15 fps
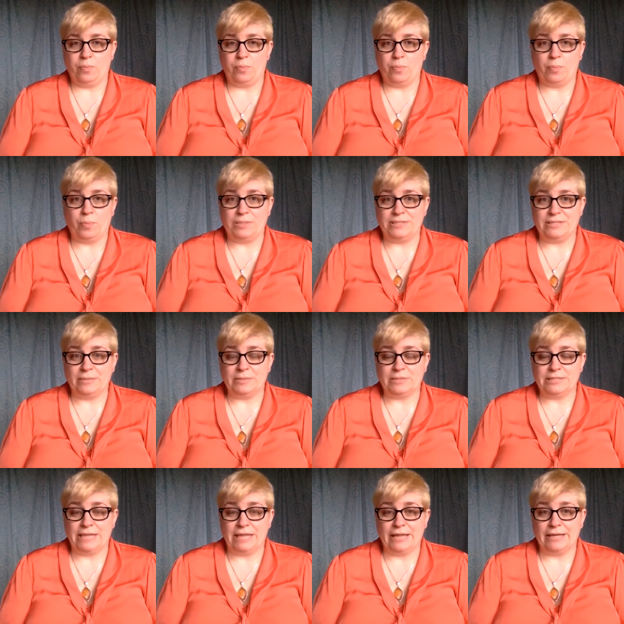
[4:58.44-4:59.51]
when someone's
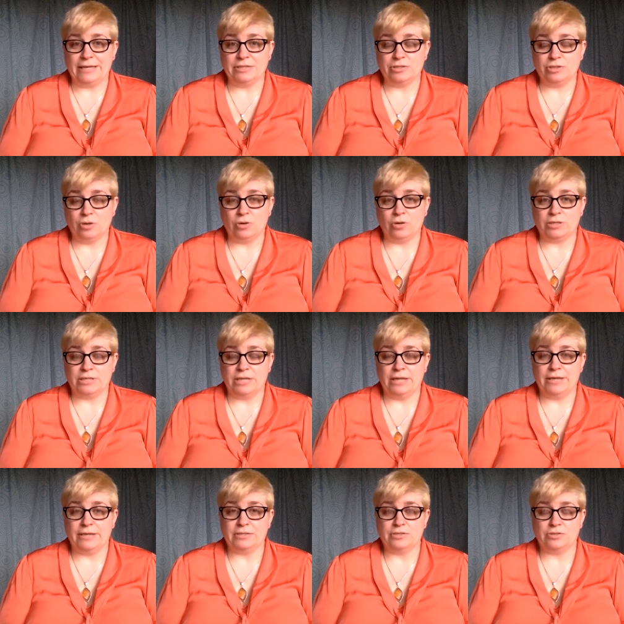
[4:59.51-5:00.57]
telling a joke or
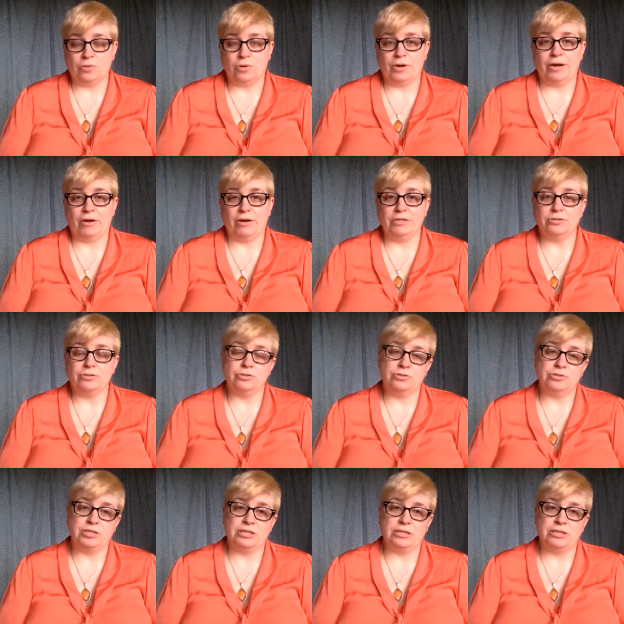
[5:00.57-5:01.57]
telling a story or introducing